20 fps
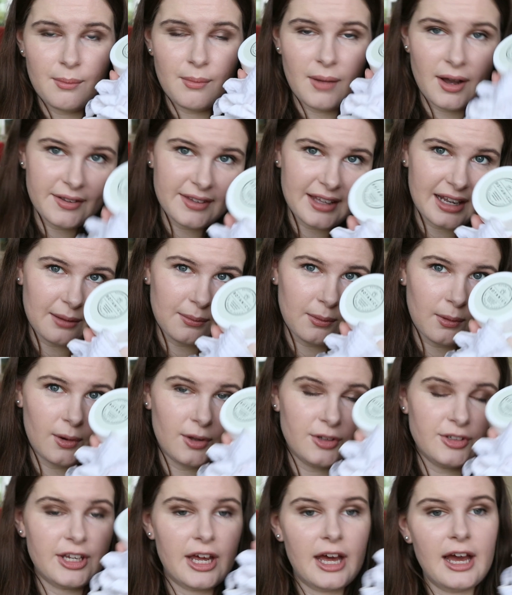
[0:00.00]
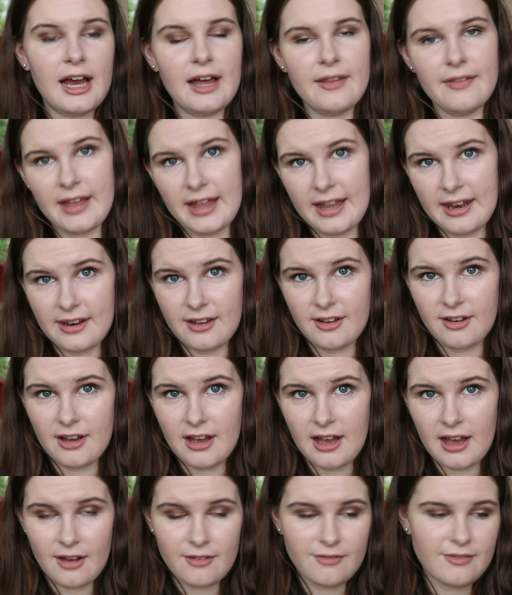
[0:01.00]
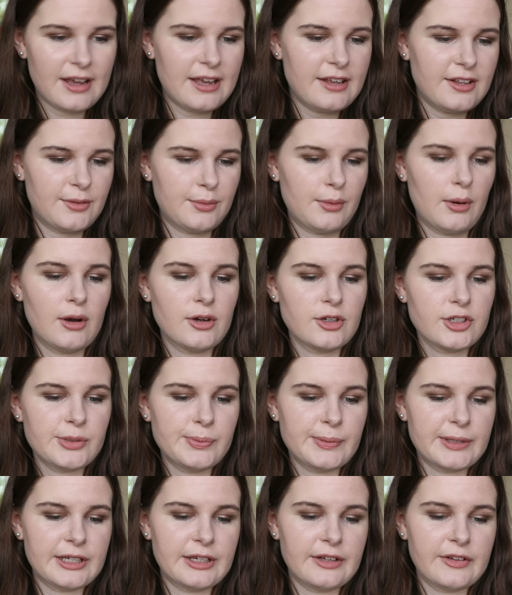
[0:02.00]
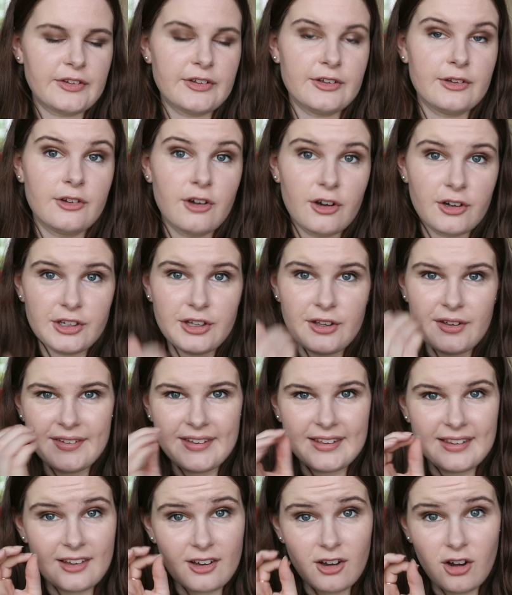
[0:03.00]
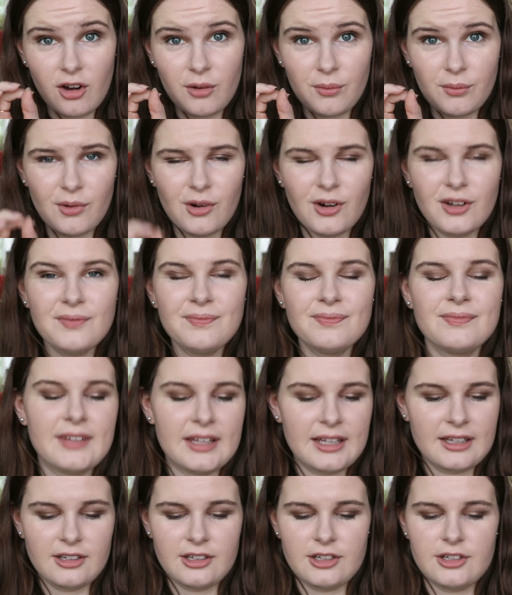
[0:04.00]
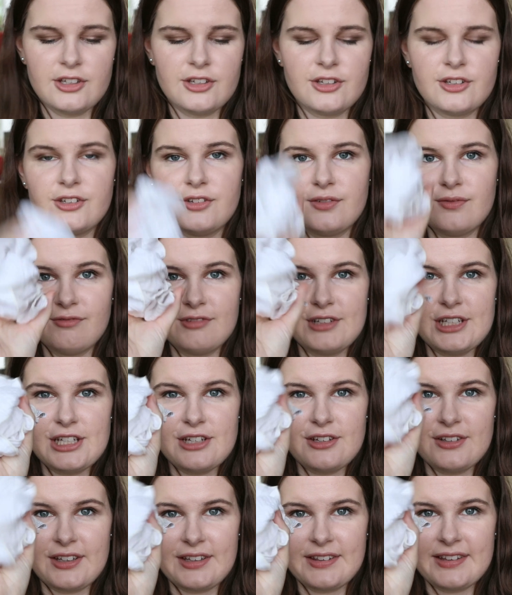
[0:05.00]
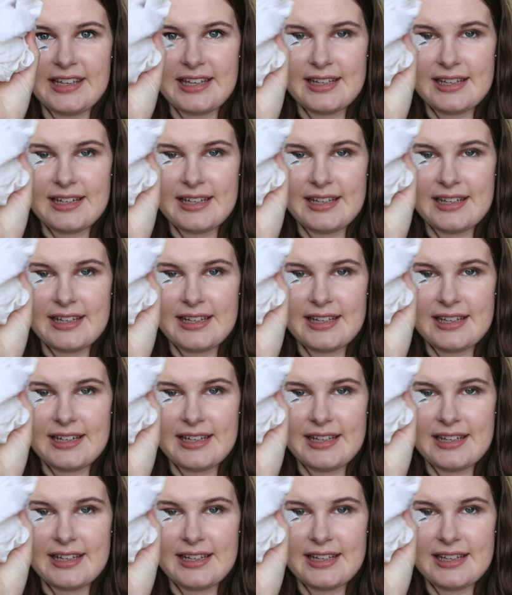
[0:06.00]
micellar water and then a face wash, because you're not using the cotton wool. You're just reusing